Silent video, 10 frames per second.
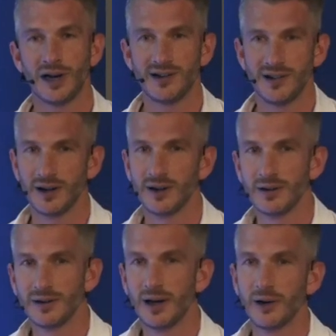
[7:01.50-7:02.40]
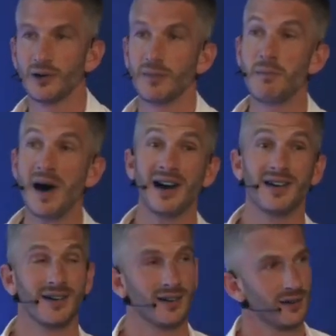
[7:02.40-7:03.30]
later and I was in
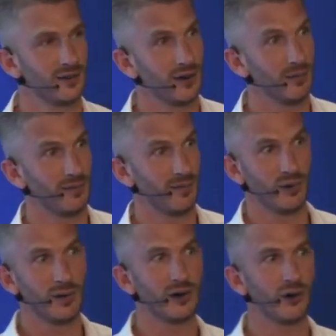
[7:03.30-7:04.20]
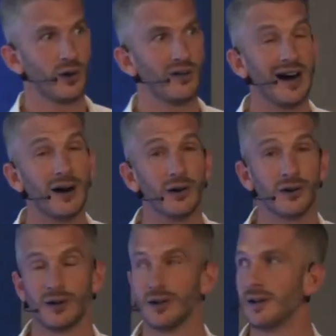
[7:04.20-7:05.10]
bed for pretty much 12
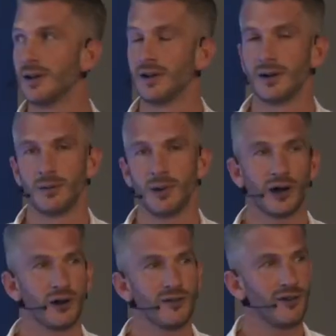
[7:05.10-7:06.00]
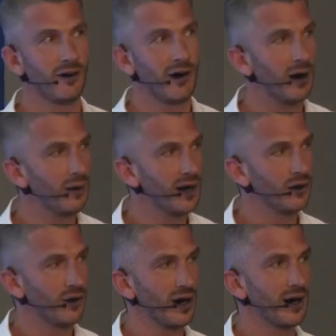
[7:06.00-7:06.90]
hours. But I couldn't figure it out
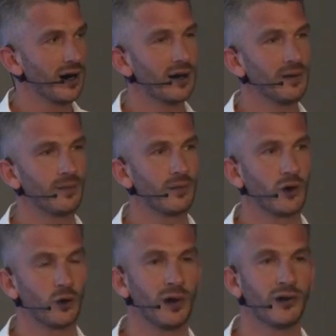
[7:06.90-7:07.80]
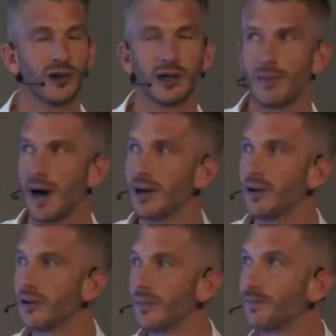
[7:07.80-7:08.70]
without tracking it, just by seeing the
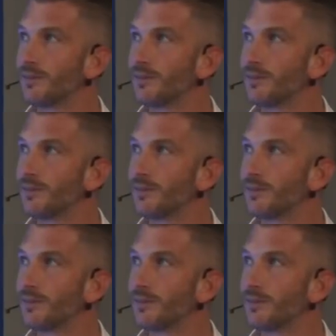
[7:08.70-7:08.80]
patterns.